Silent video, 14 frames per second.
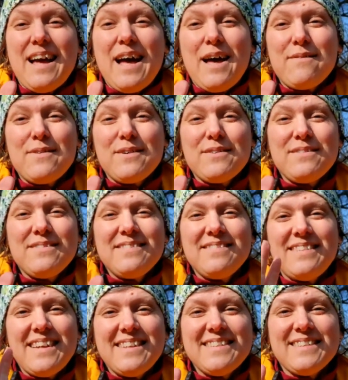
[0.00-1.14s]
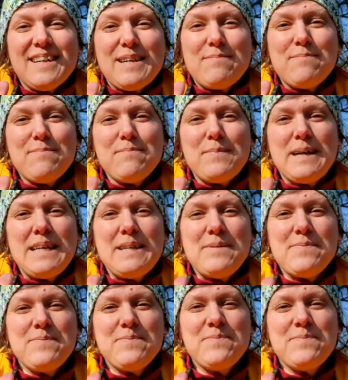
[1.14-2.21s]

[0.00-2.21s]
have a nice time. Bye.